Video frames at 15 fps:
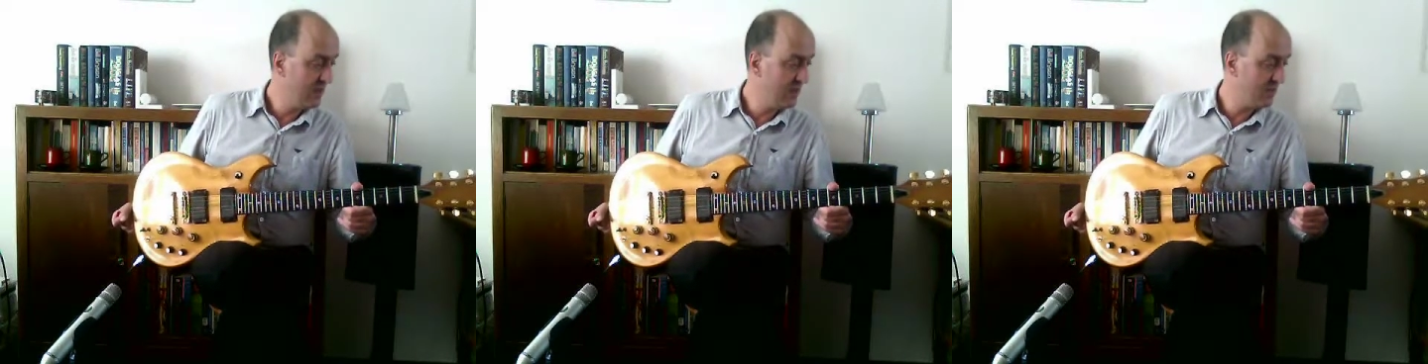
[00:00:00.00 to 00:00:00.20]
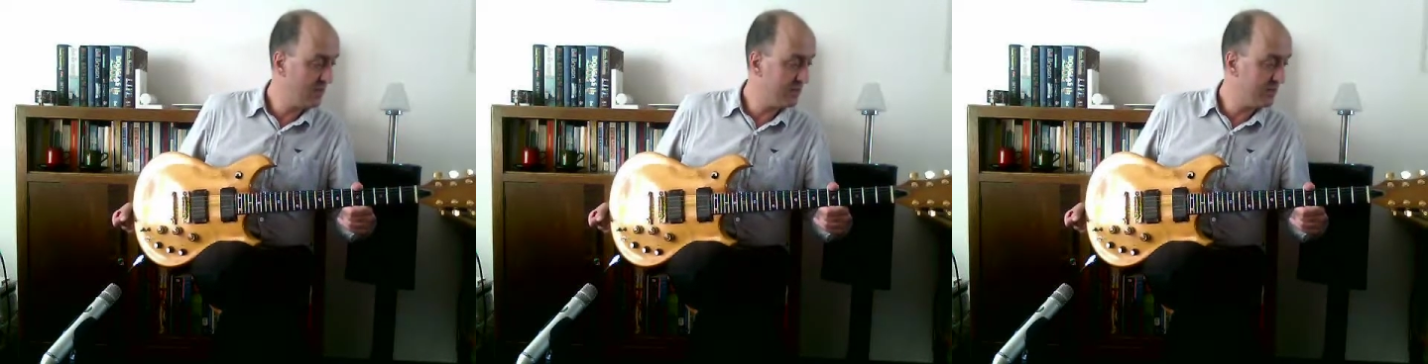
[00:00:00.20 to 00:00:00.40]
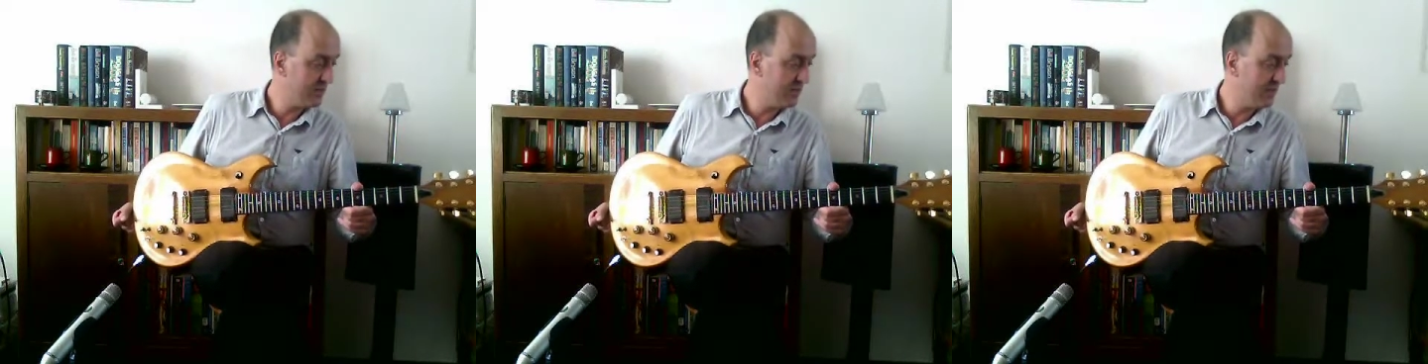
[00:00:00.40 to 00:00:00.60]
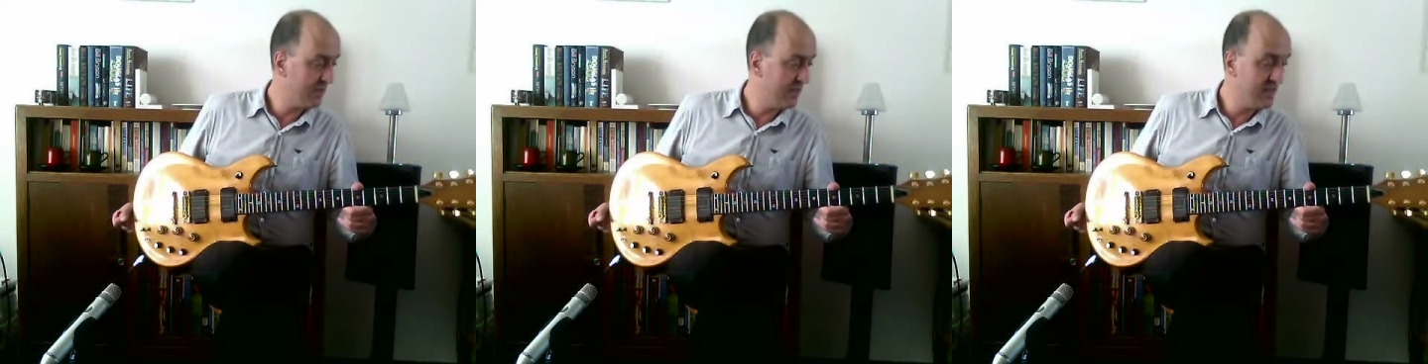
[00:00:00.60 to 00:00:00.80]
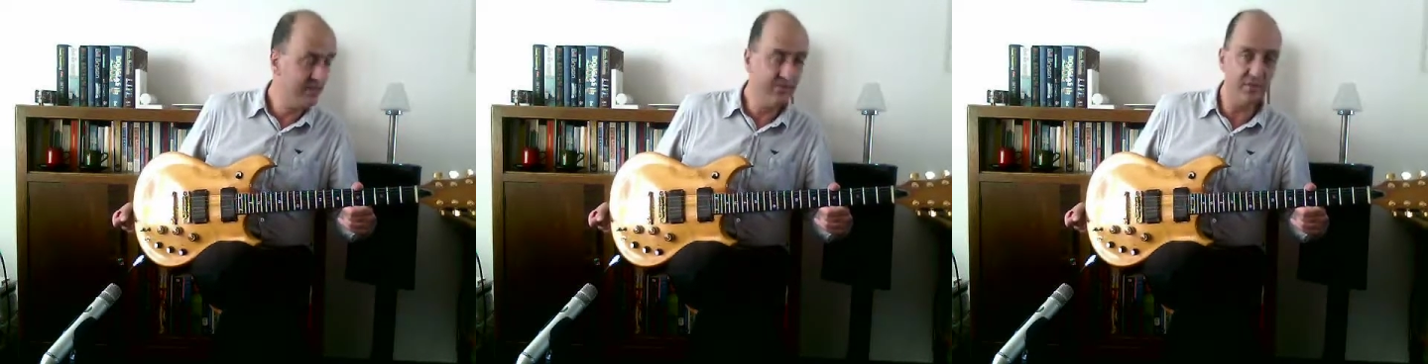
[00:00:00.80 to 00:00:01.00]
It was my
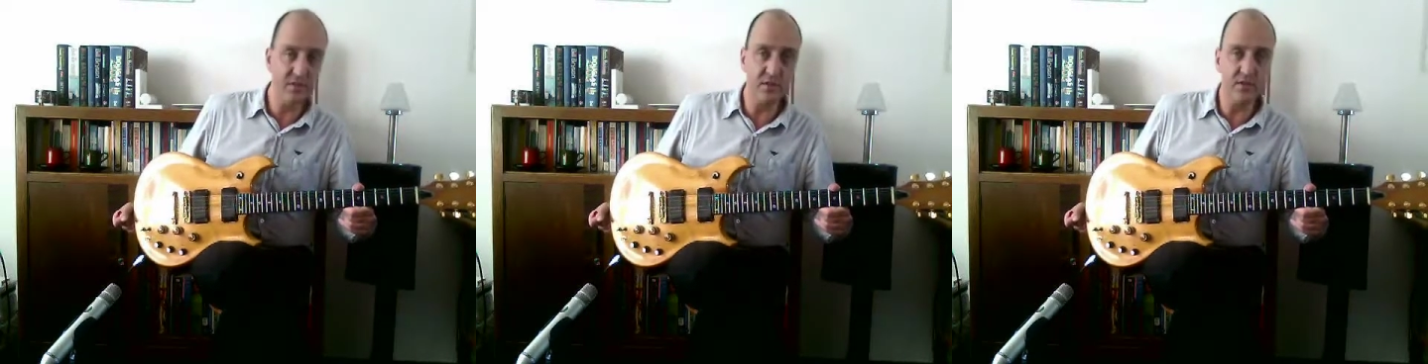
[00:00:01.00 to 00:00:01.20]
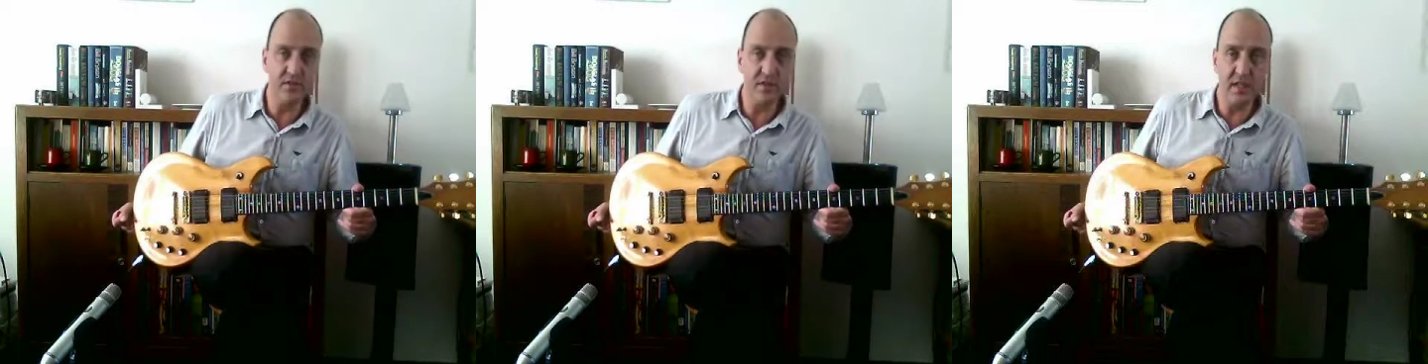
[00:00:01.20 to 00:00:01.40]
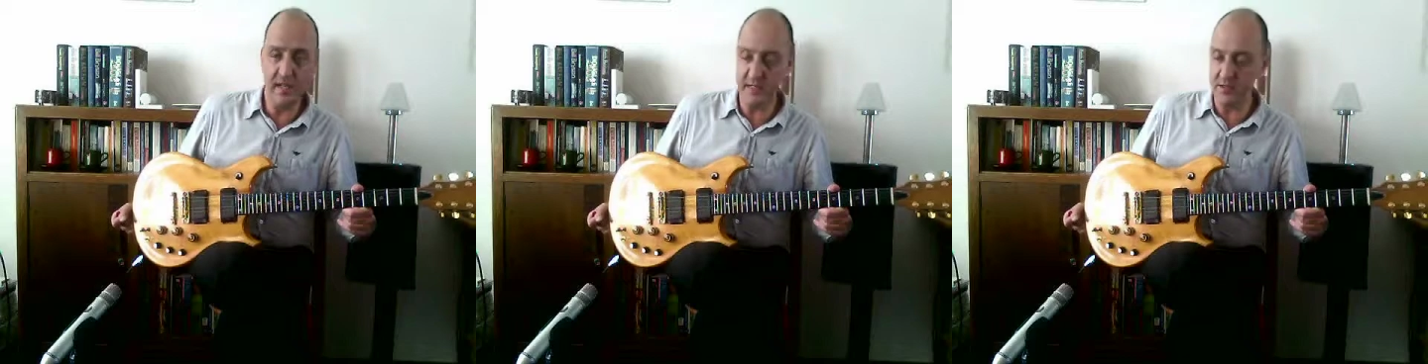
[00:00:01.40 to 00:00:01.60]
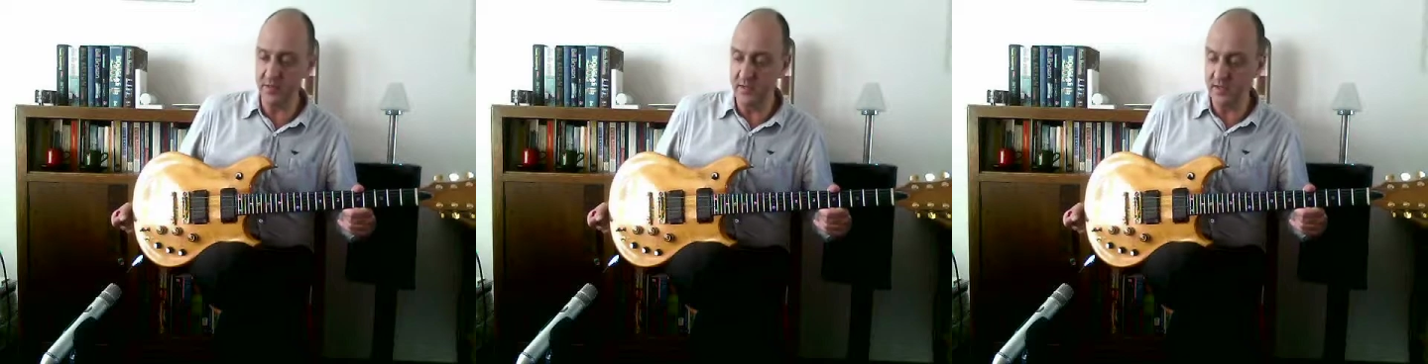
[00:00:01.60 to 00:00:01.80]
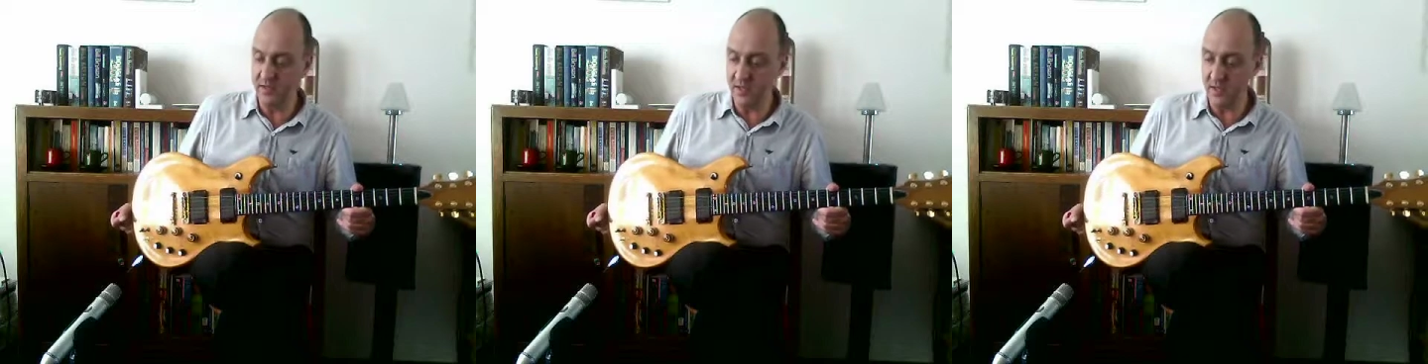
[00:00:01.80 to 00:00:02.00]
very first
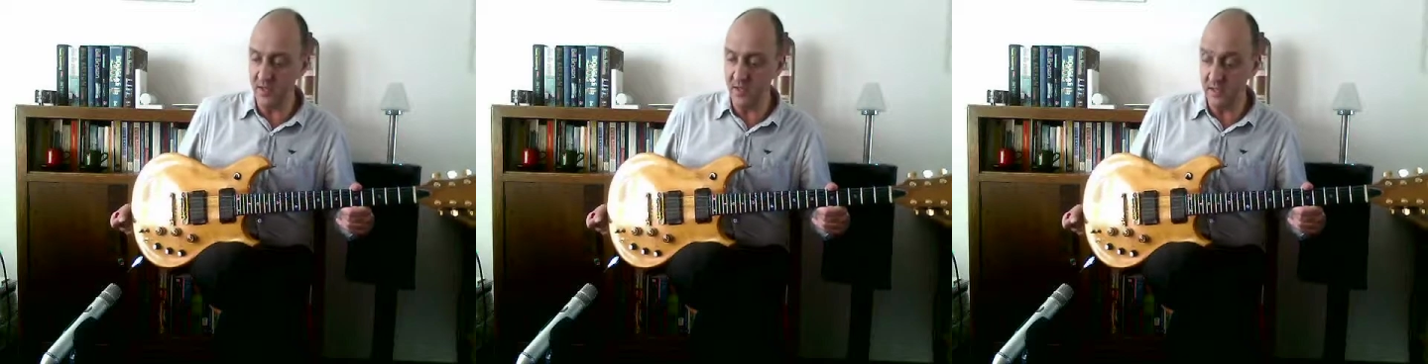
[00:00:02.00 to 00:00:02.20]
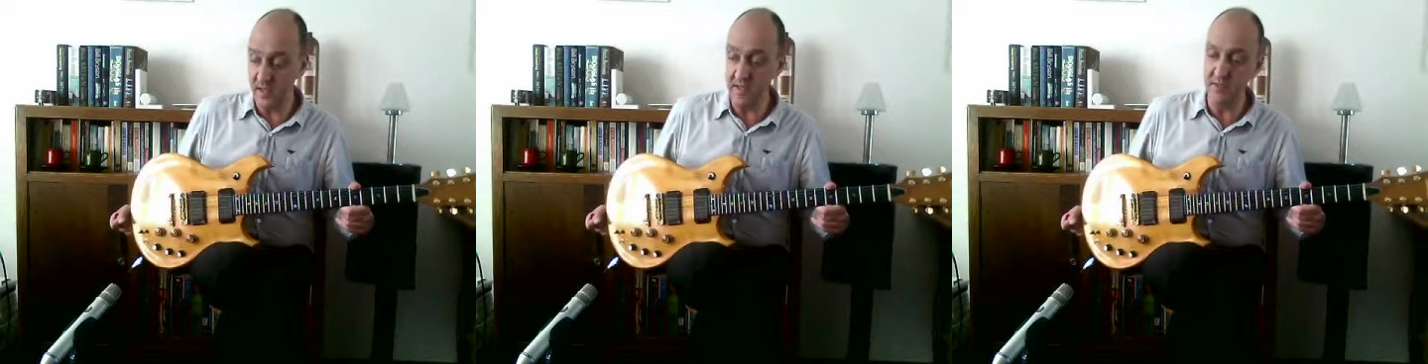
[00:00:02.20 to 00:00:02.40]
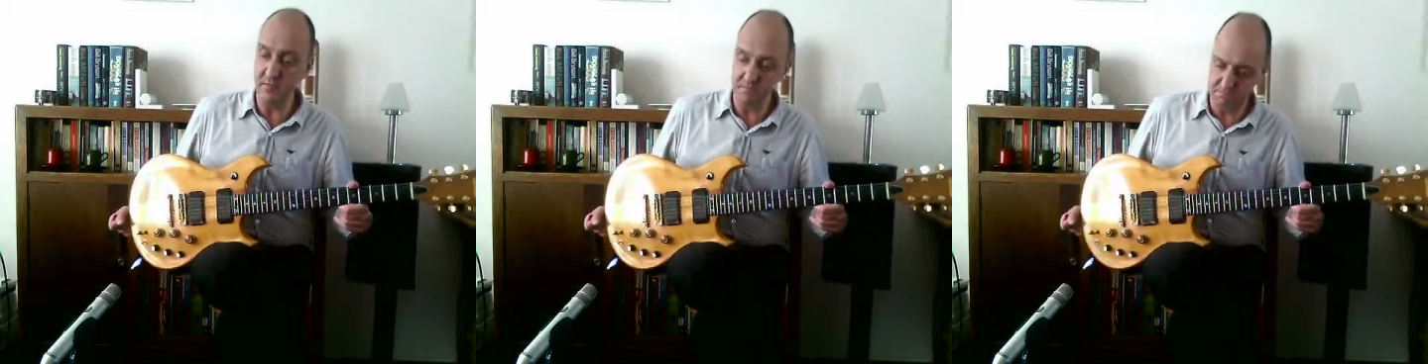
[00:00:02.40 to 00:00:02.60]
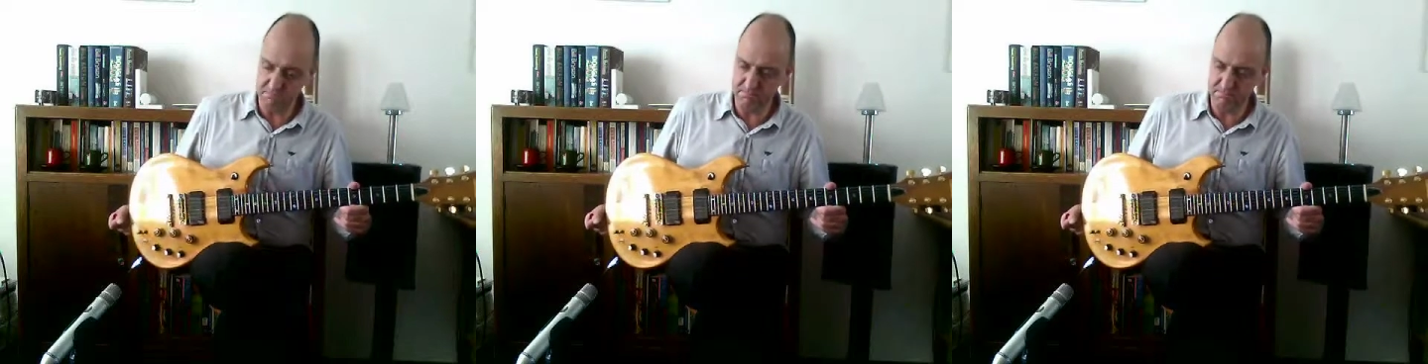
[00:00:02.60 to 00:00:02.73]
electric guitar, and